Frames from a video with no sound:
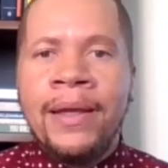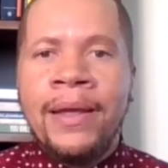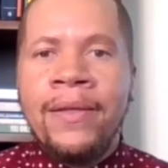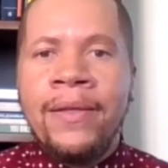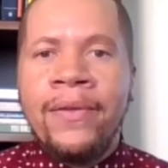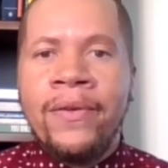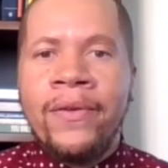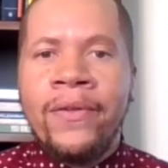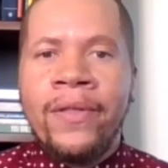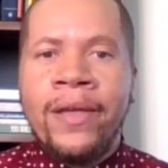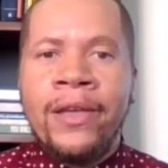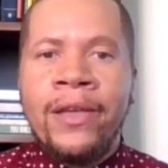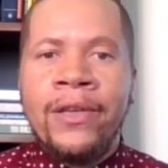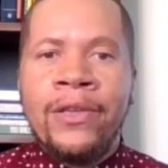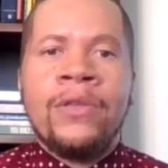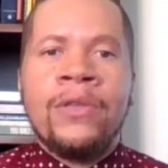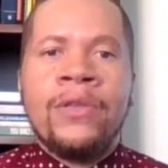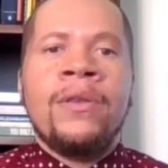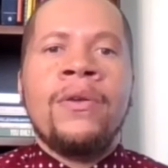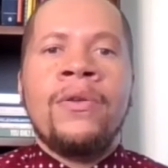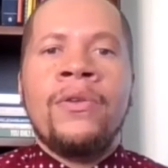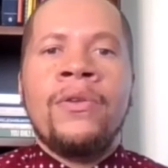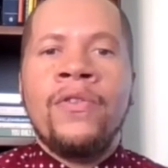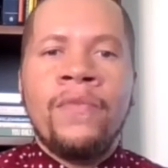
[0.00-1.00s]
to me, and they're like,
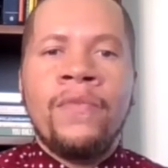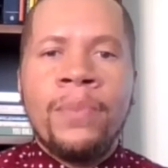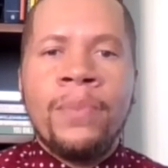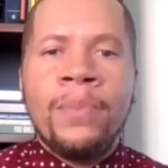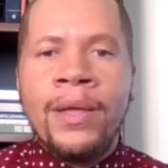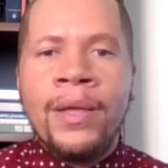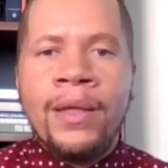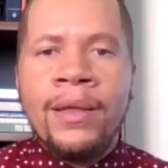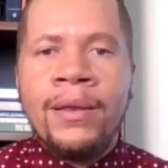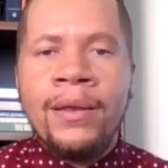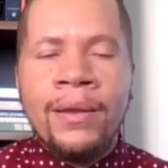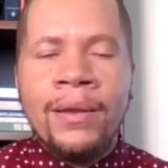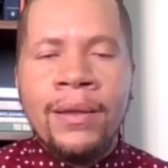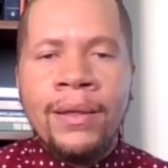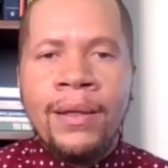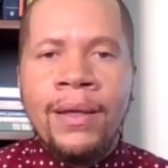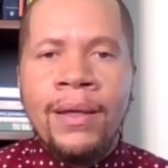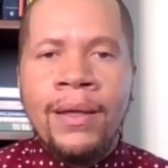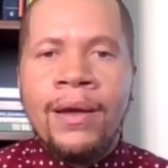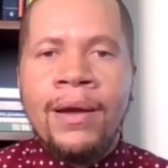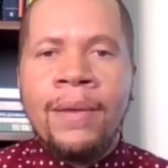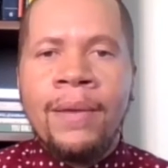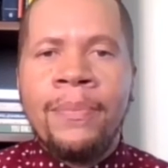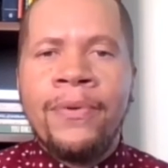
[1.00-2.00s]
you've been
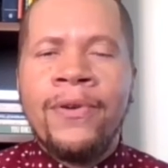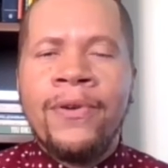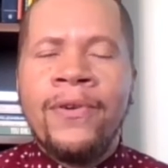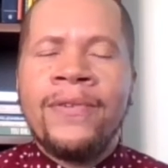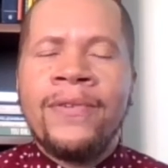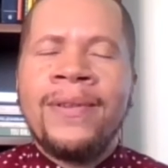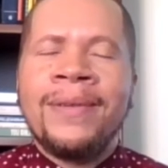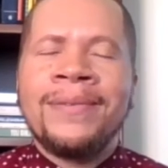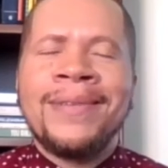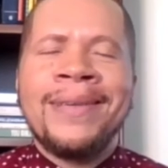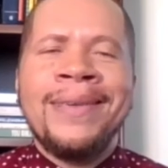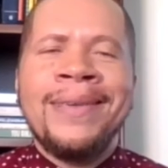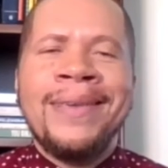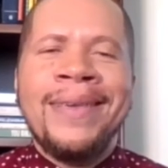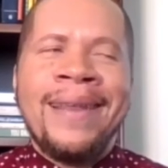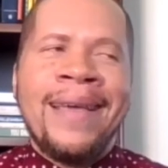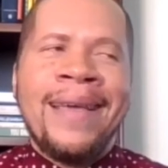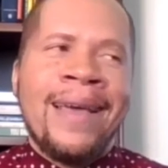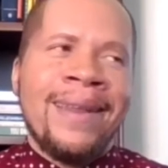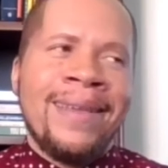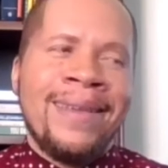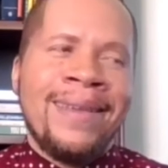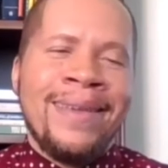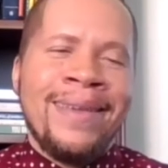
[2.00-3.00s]
approved. I was like, get
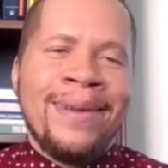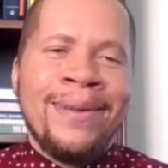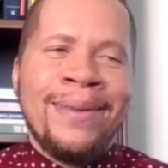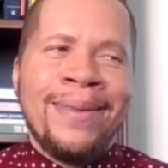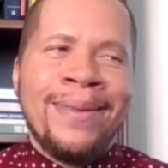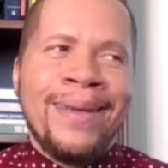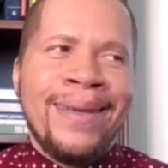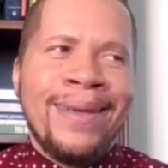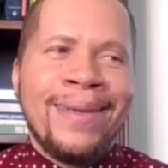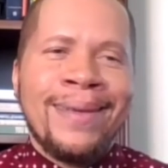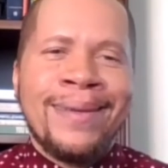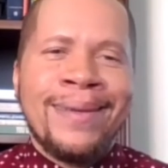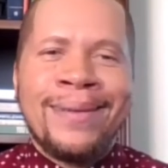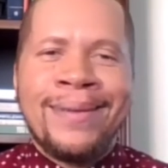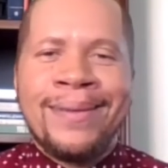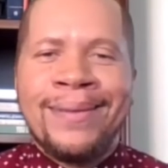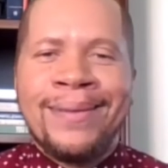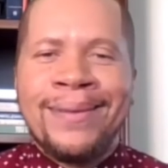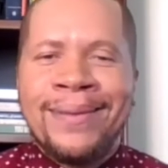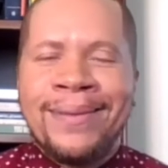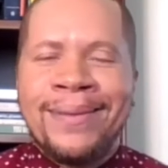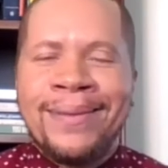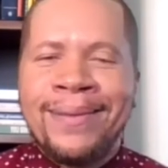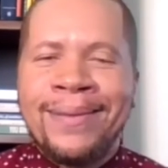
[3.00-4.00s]
out of here. Like,
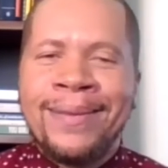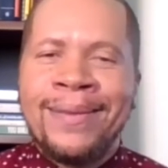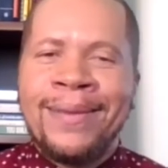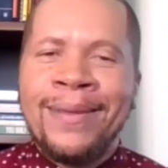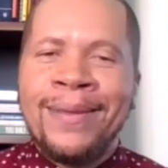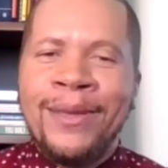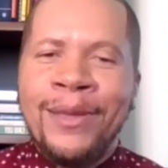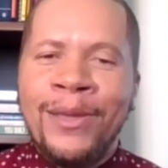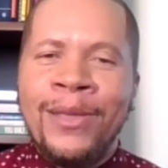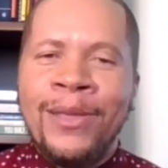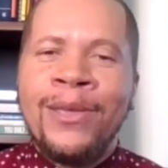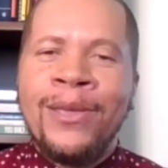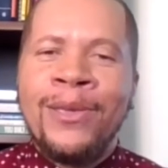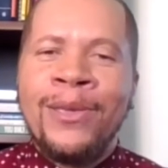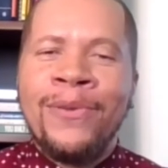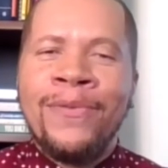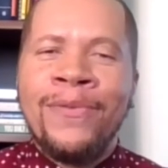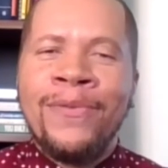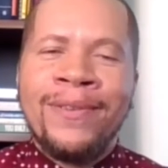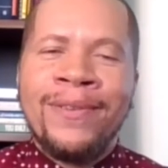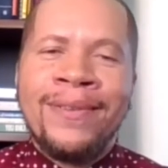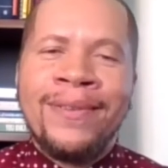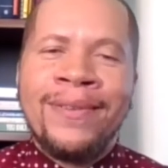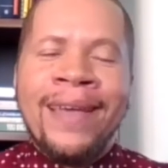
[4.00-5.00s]

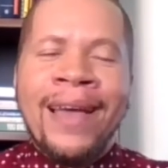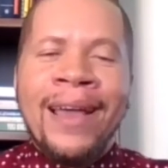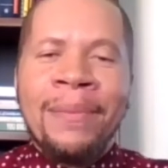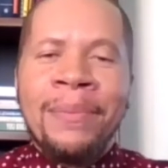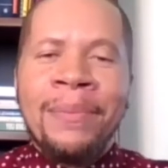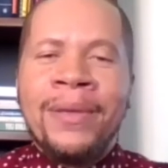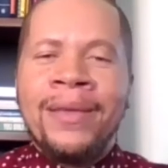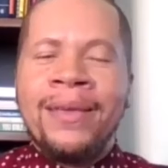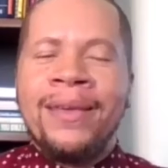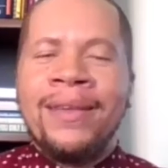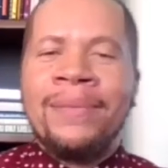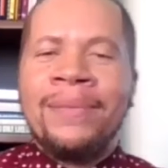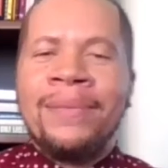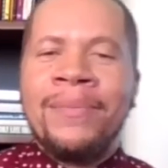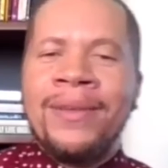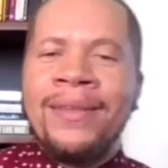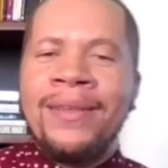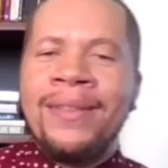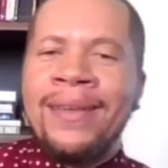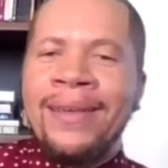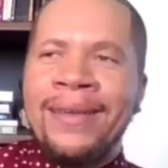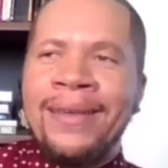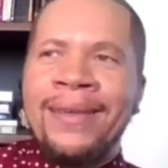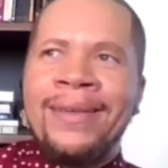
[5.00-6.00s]
you've got to be kidding
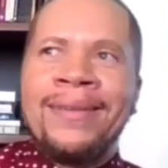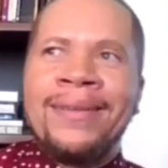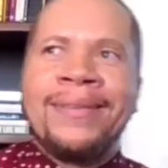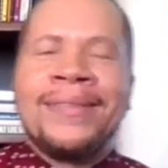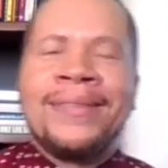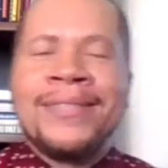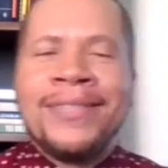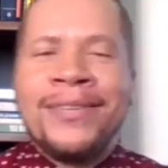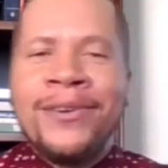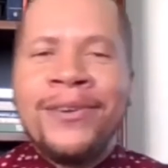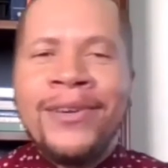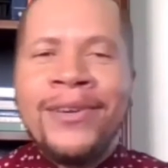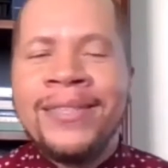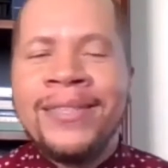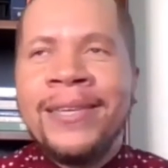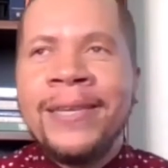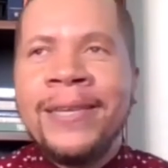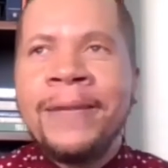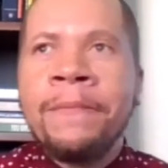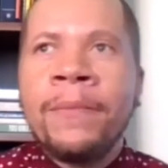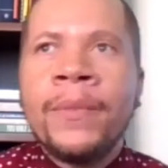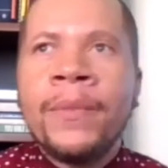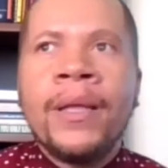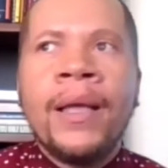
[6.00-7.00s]
me. Like,
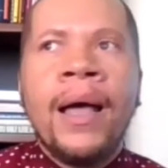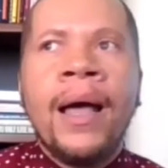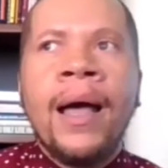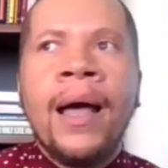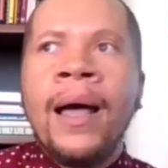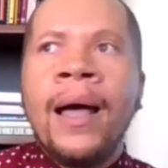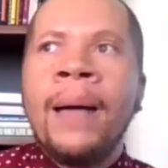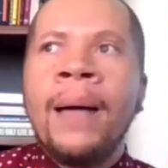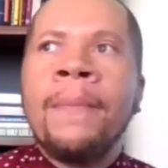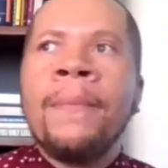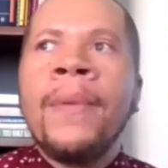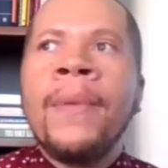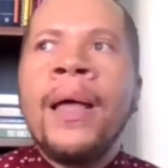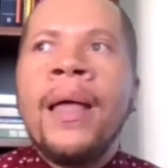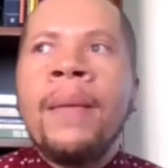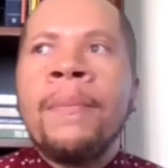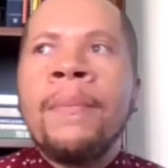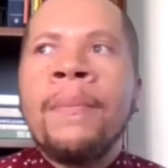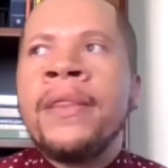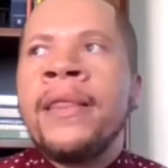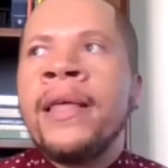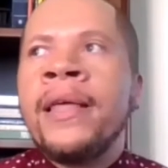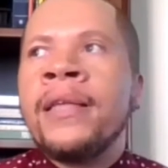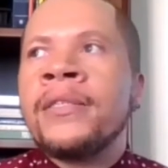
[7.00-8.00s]
seriously? So
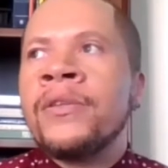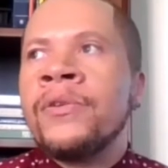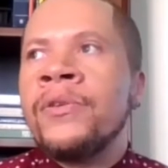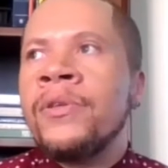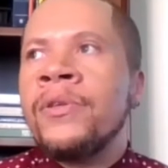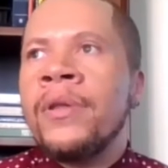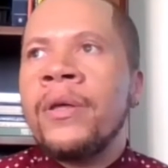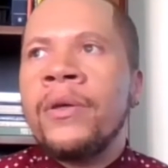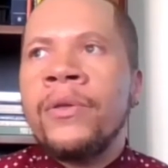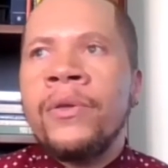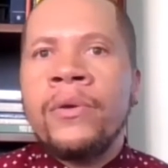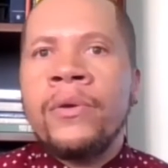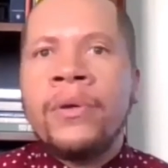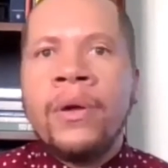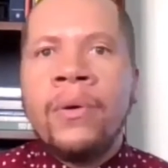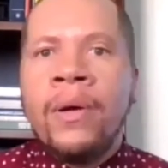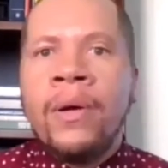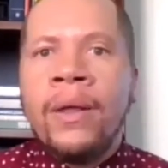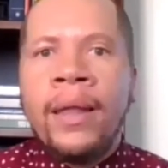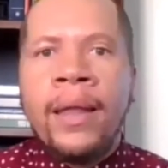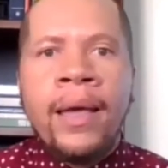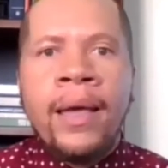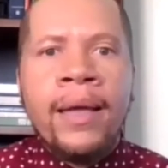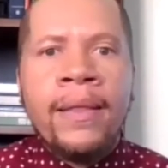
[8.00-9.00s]
you go
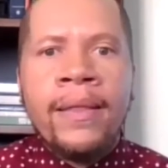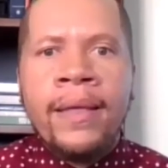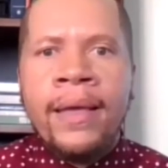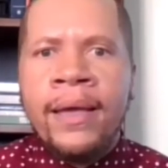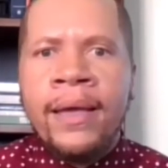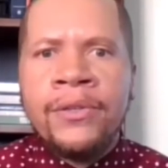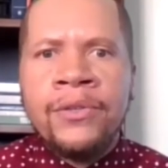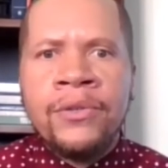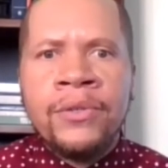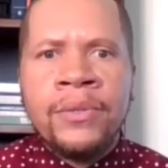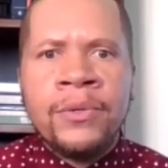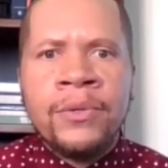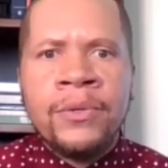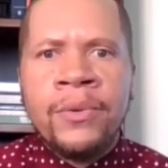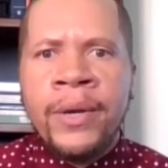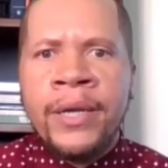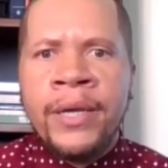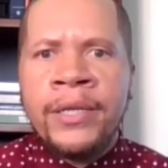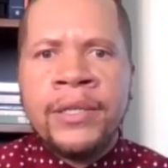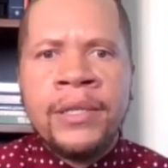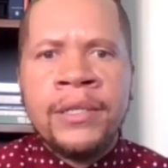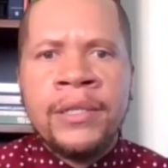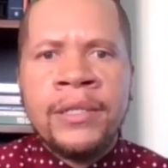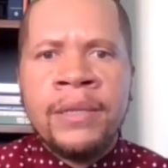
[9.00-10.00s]
online, they ask you some
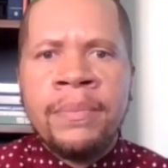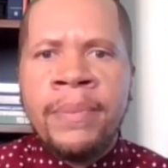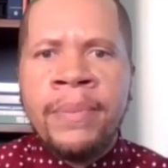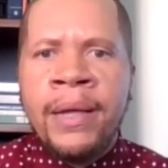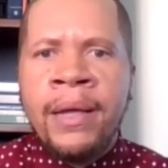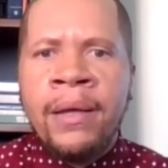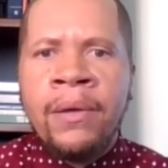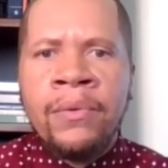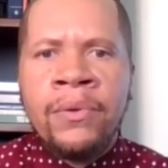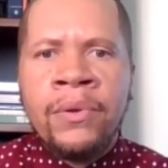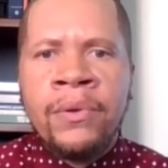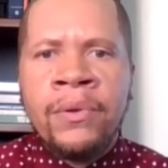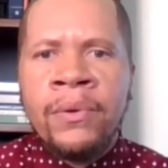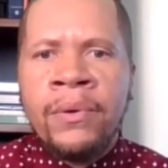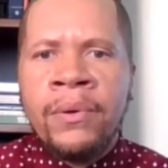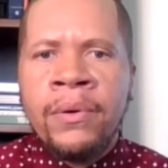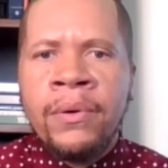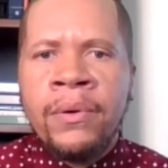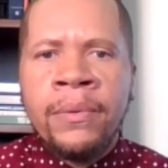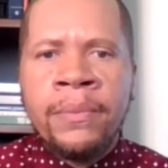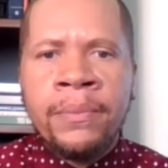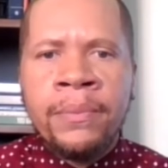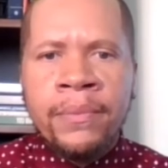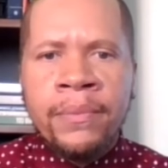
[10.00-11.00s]
questions about
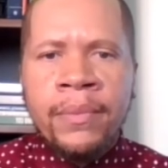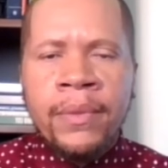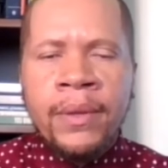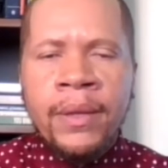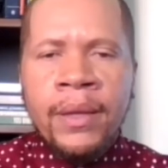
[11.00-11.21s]
your